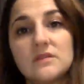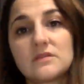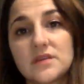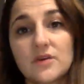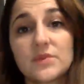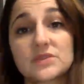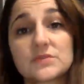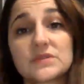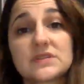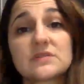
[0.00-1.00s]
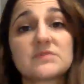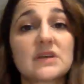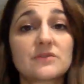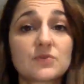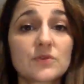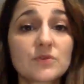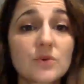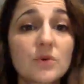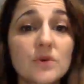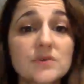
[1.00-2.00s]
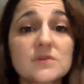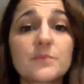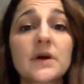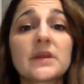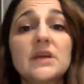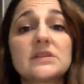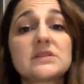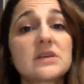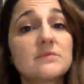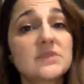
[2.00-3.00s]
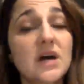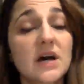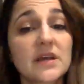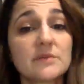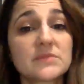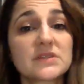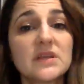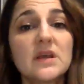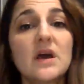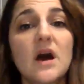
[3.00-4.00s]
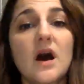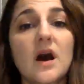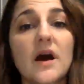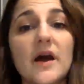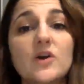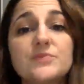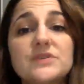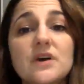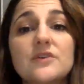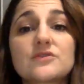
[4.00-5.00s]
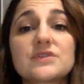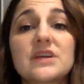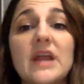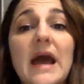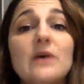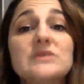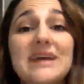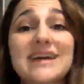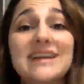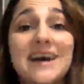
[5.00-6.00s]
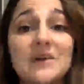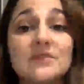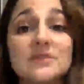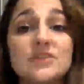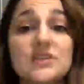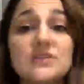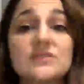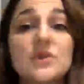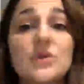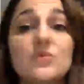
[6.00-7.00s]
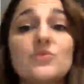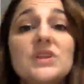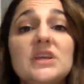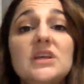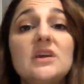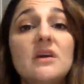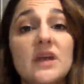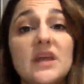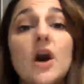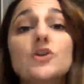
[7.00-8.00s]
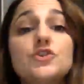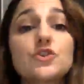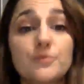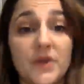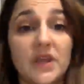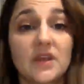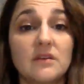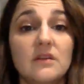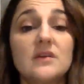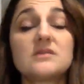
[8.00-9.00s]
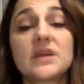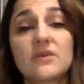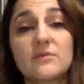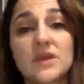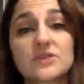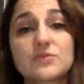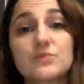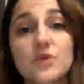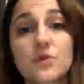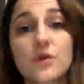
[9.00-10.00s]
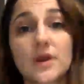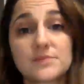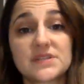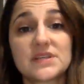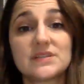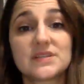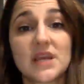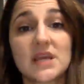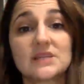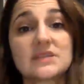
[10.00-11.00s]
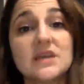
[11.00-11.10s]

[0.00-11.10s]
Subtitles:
talent management systems elsewhere in the course, but it sometimes helps to understand how technologies really underpin talent management programs these days.